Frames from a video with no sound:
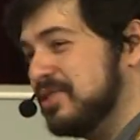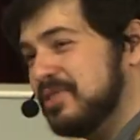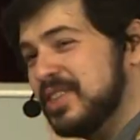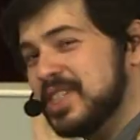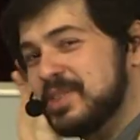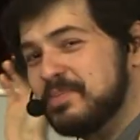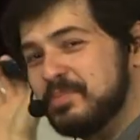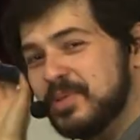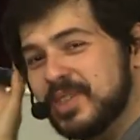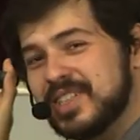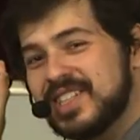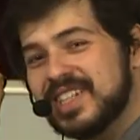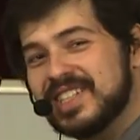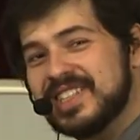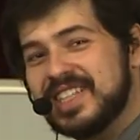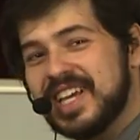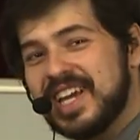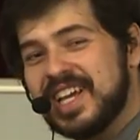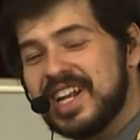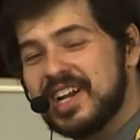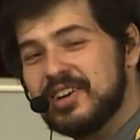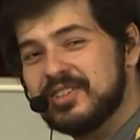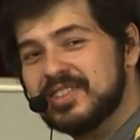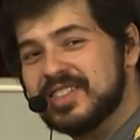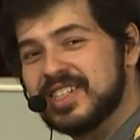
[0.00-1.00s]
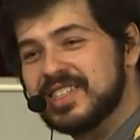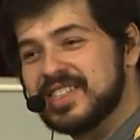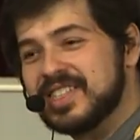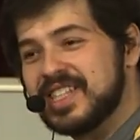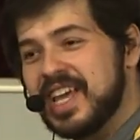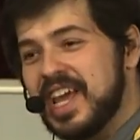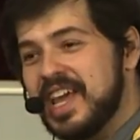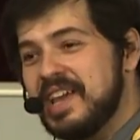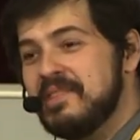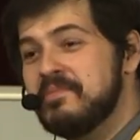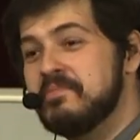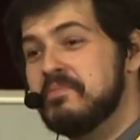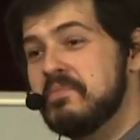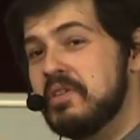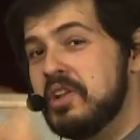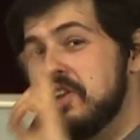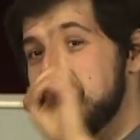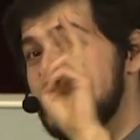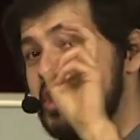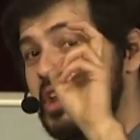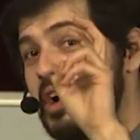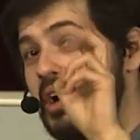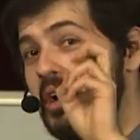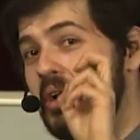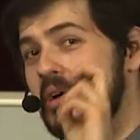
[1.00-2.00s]
do is put the data on the same
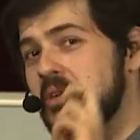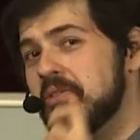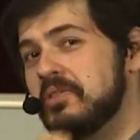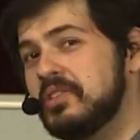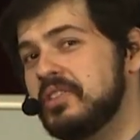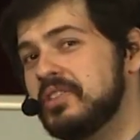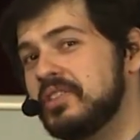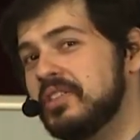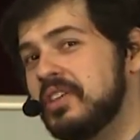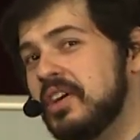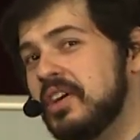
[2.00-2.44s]
node?